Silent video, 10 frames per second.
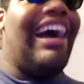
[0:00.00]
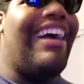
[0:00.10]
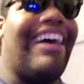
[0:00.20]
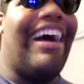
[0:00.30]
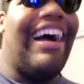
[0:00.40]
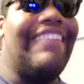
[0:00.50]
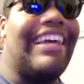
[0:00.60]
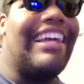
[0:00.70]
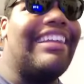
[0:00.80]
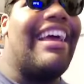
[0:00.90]
I, I
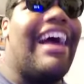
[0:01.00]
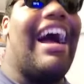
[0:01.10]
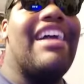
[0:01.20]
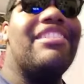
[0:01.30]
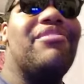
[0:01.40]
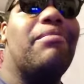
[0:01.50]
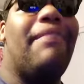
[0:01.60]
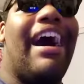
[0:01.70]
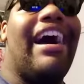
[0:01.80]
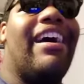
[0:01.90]
mean, I do
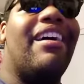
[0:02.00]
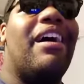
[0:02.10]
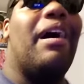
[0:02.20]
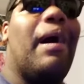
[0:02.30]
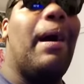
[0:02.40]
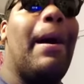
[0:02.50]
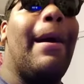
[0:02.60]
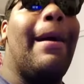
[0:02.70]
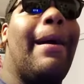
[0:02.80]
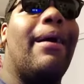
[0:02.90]
admire
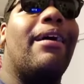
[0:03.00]
her